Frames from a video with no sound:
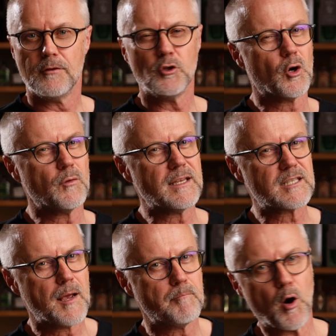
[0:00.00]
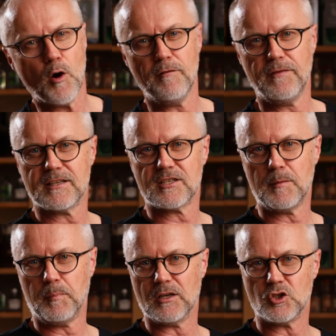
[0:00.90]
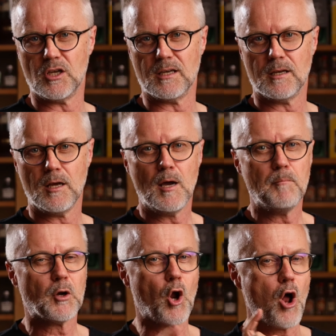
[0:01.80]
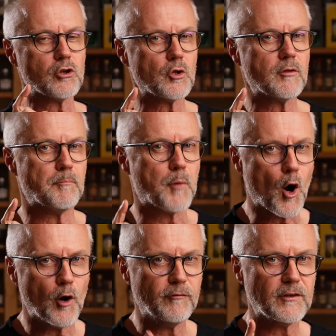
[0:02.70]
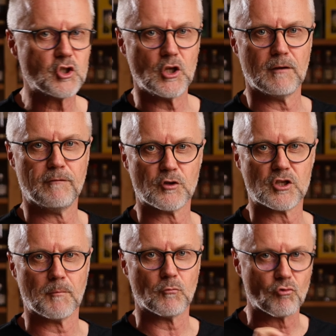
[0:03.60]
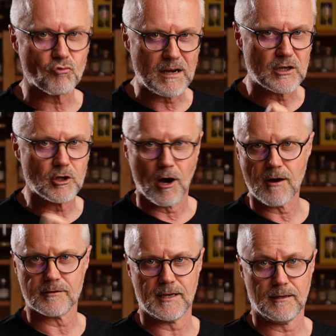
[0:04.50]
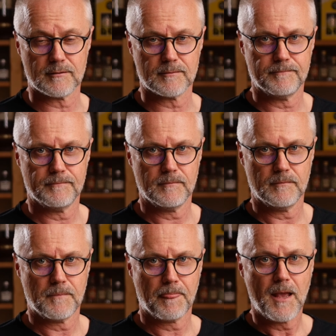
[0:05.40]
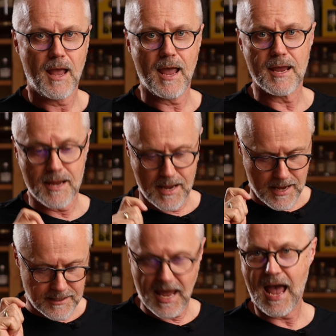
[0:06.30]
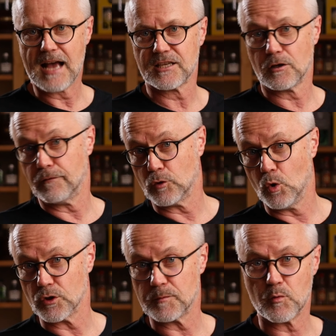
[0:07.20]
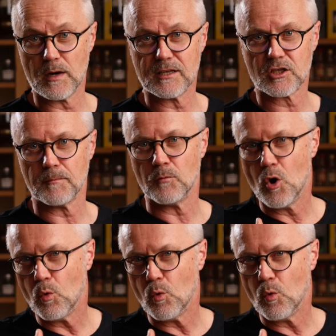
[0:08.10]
This perfect sipping gin, but also the perfect gin for some great cocktails. A cask, of course, brings some